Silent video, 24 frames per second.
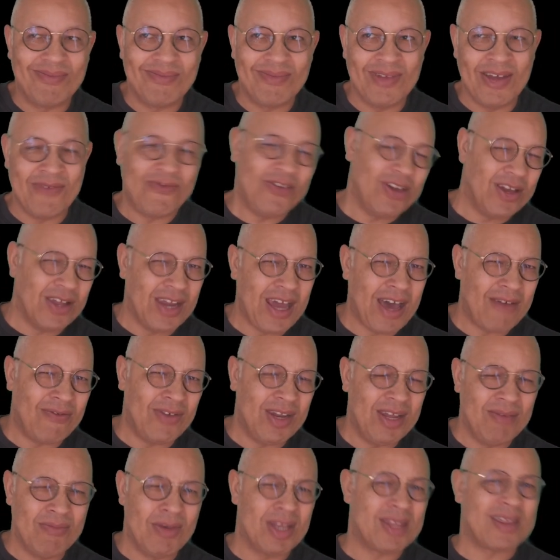If you can have
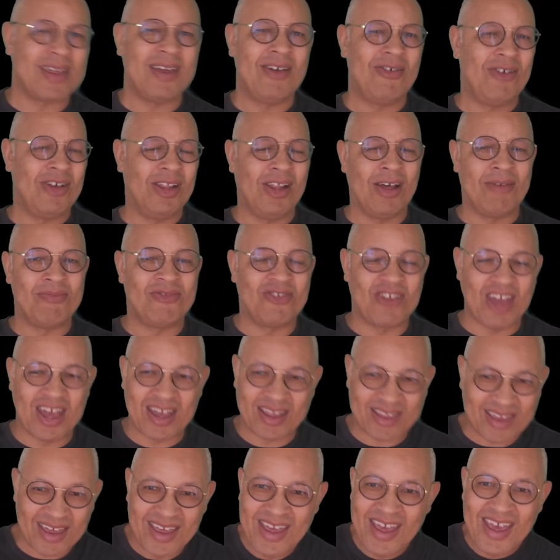an immaterial
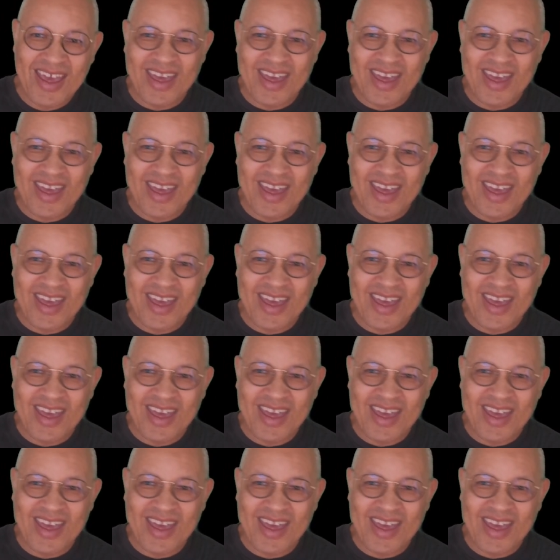object.